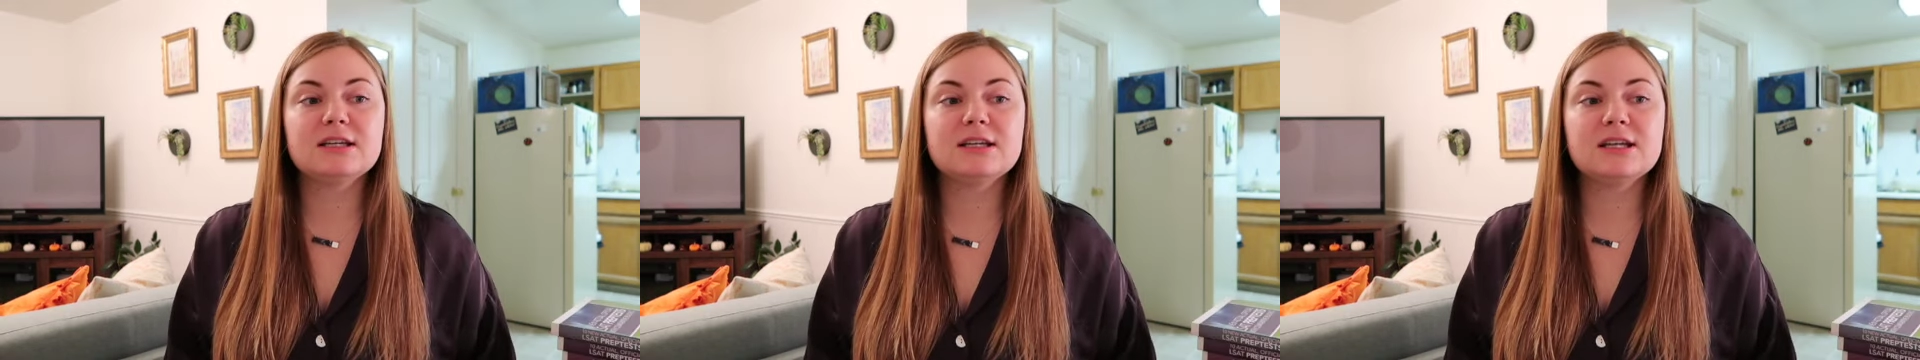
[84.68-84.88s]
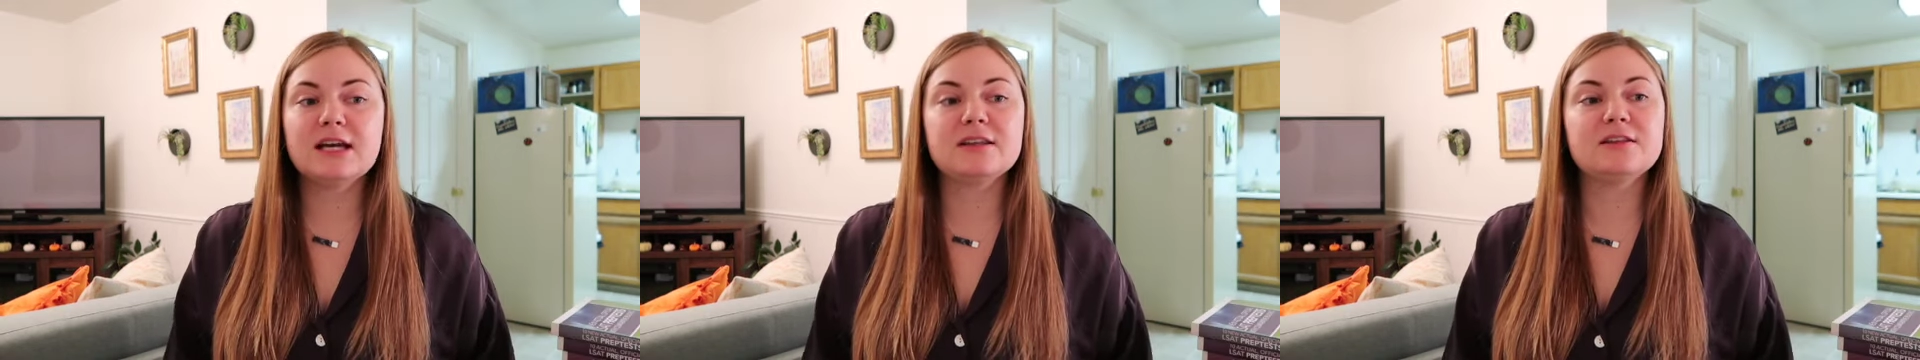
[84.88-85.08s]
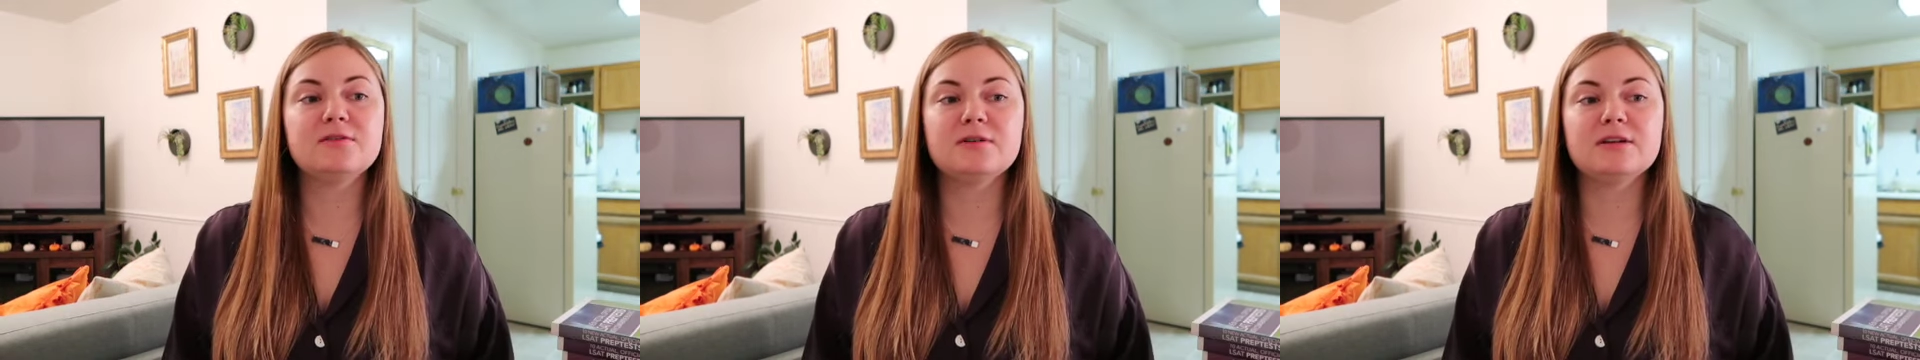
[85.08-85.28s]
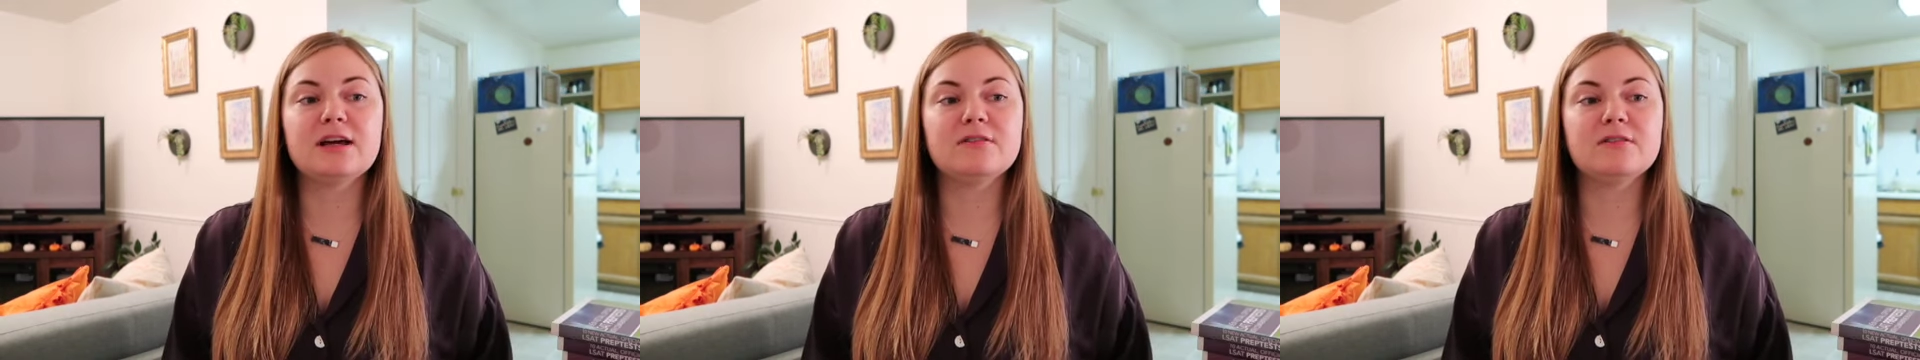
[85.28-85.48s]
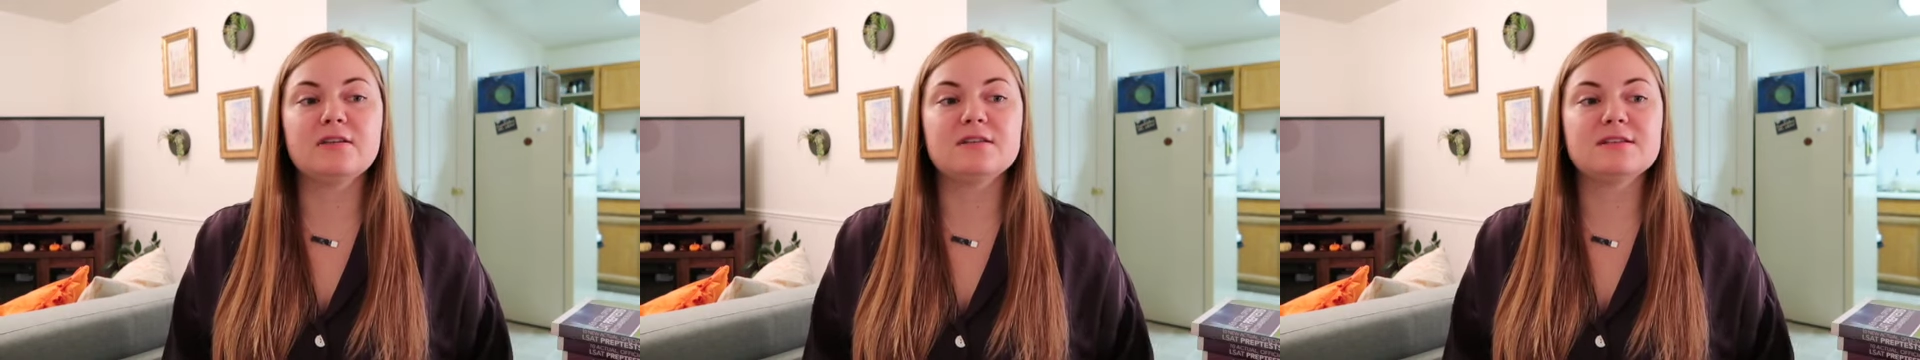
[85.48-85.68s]
kick the door
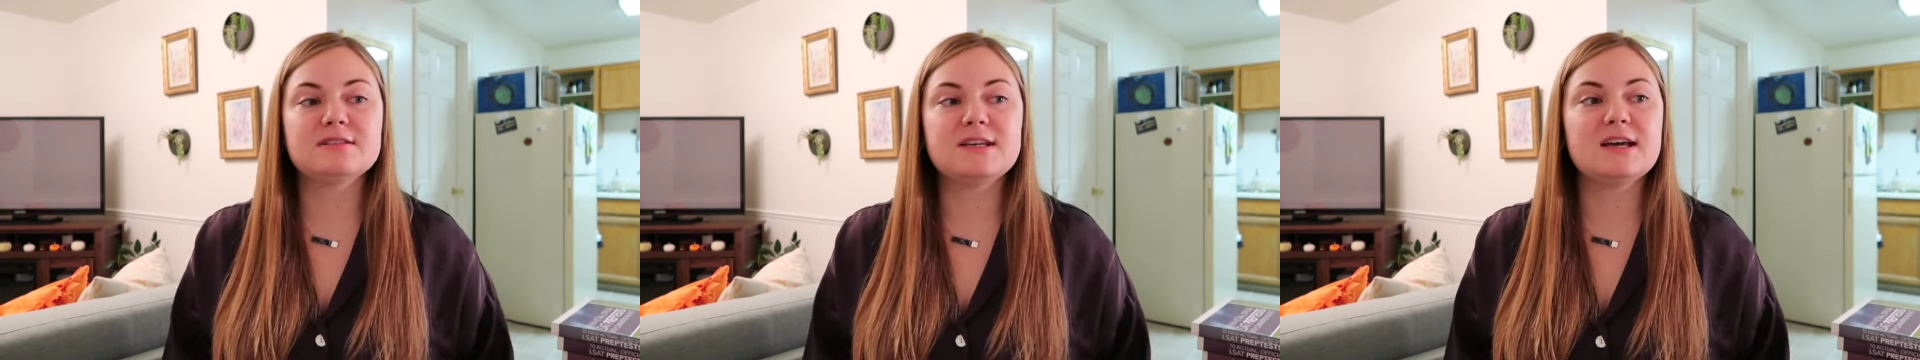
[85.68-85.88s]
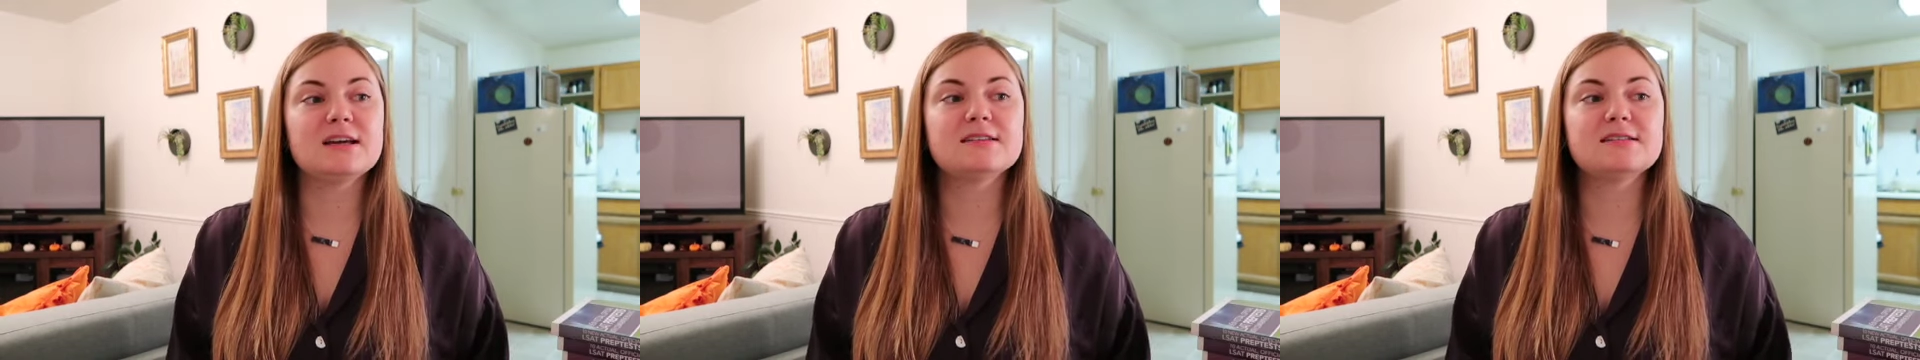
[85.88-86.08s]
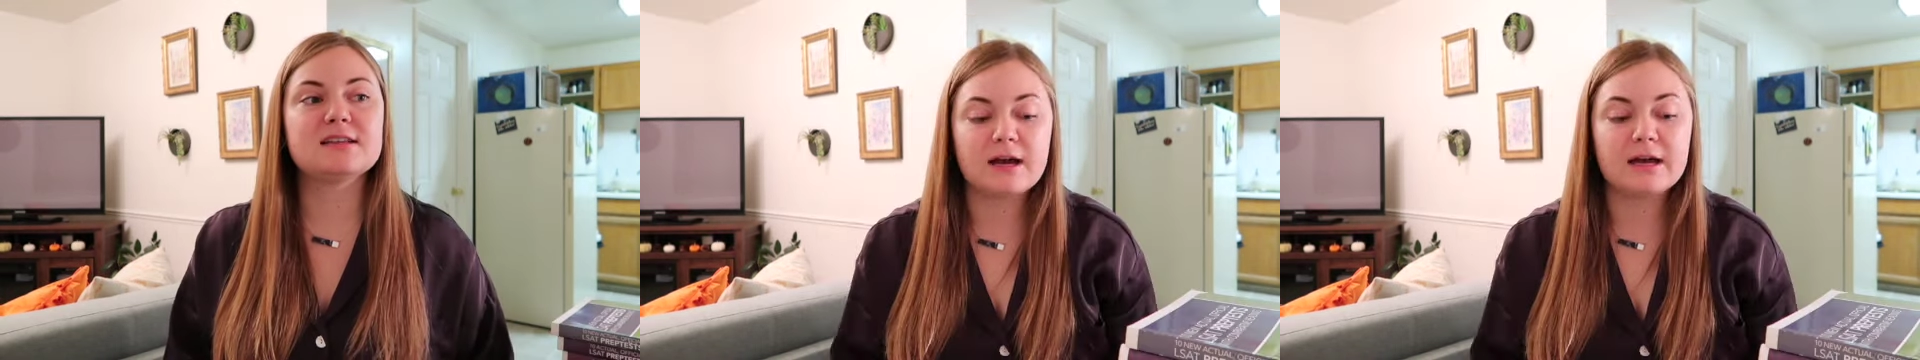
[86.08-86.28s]
down on this test.